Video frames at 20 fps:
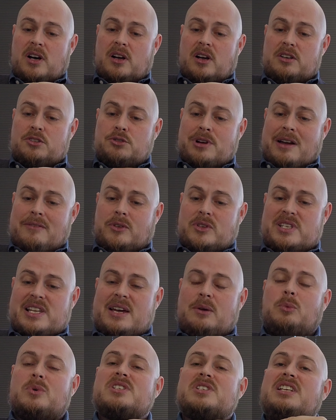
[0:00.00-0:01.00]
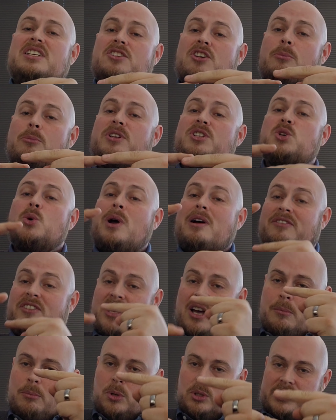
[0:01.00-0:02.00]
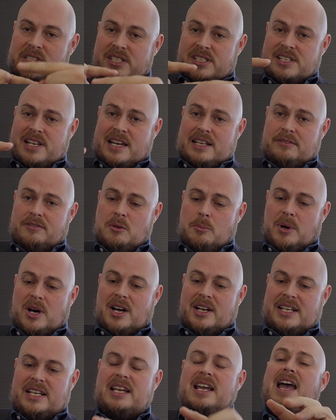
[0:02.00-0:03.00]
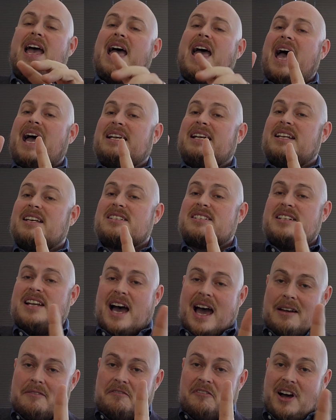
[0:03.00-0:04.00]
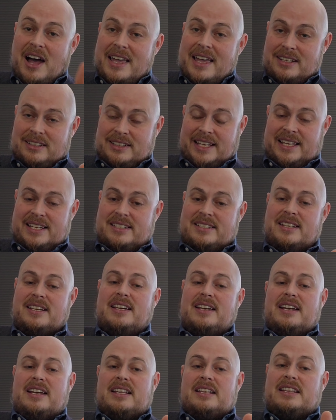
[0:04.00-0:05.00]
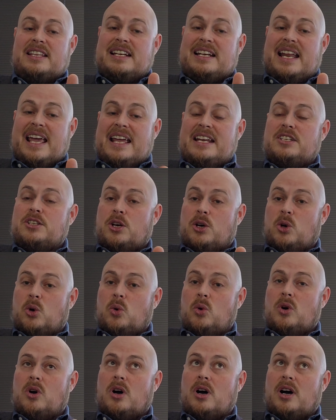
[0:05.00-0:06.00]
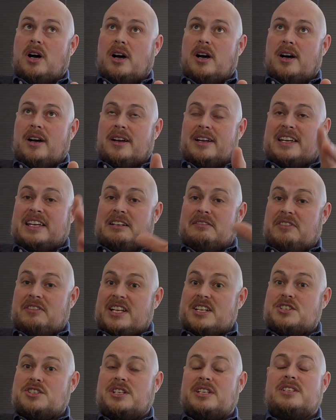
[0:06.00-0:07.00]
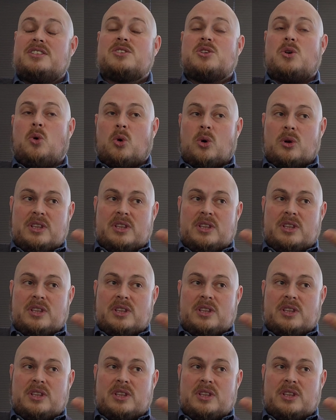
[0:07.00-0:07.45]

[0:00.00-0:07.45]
travels at was determined to have tumbled inside of the body and does not violate the NATO conventions or